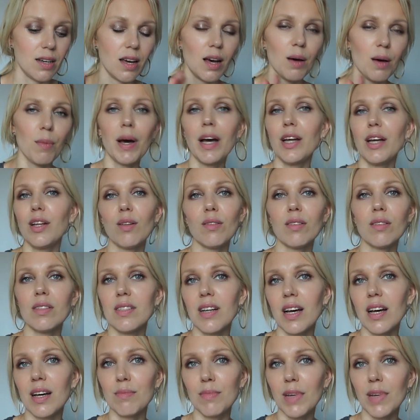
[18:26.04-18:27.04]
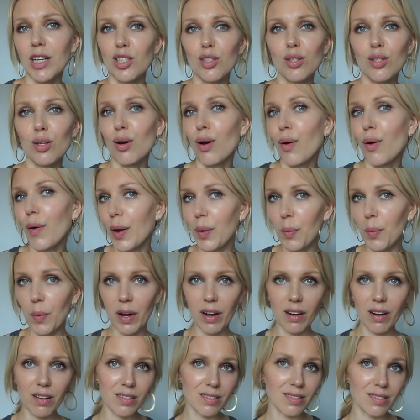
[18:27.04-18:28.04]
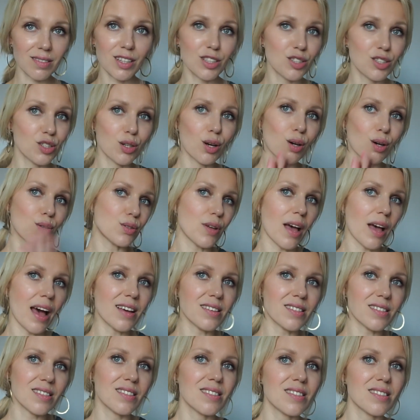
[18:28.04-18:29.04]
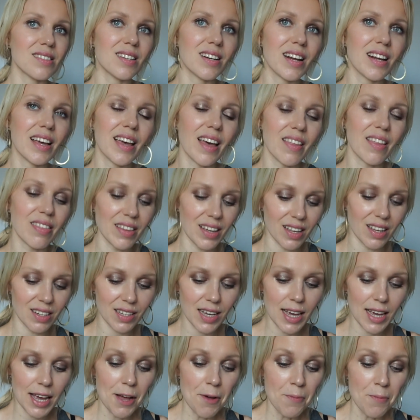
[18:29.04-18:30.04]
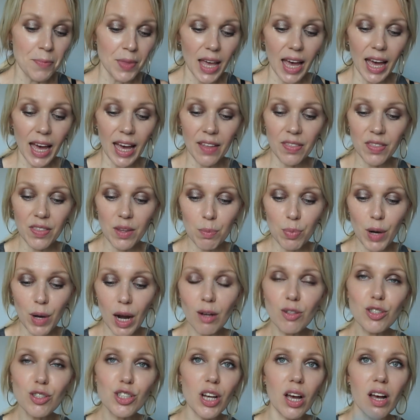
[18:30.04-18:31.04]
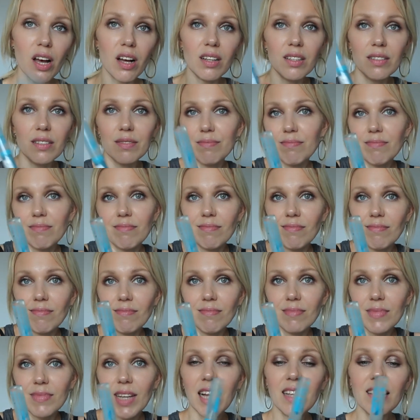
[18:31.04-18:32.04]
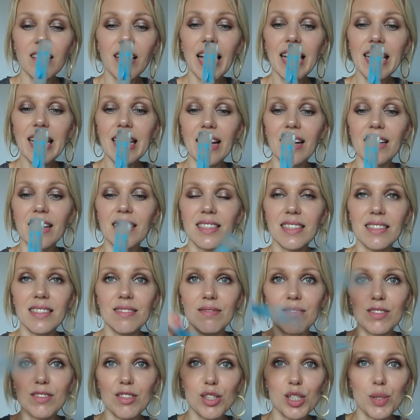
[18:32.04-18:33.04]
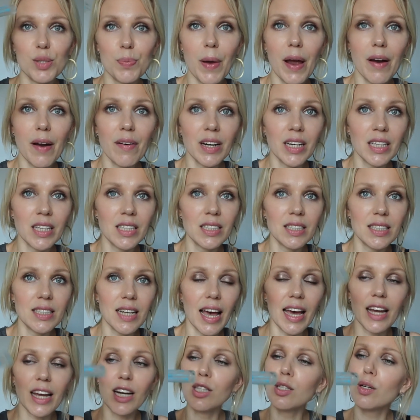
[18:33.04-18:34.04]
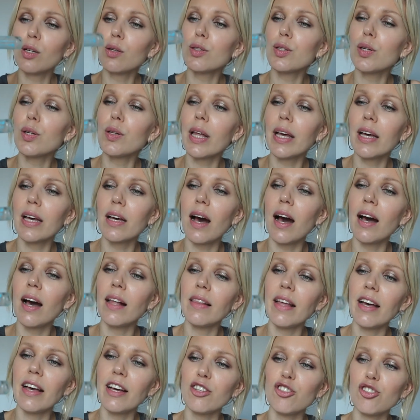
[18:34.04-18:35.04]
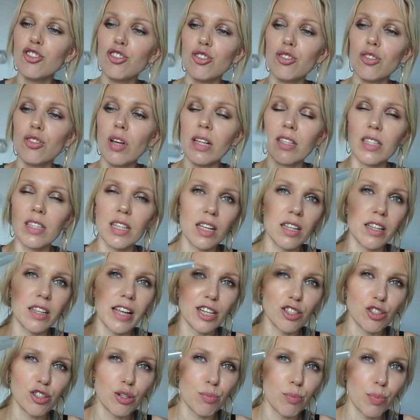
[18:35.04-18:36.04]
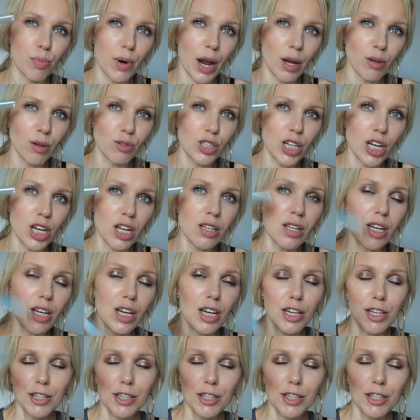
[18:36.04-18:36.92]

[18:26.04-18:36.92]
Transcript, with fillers: I buy it all the time. I just don't go anywhere else. I just go to Essence and I get that. And the brow gel, I like it. Transparent, and it also like eyelash. It's like lash and brow gel.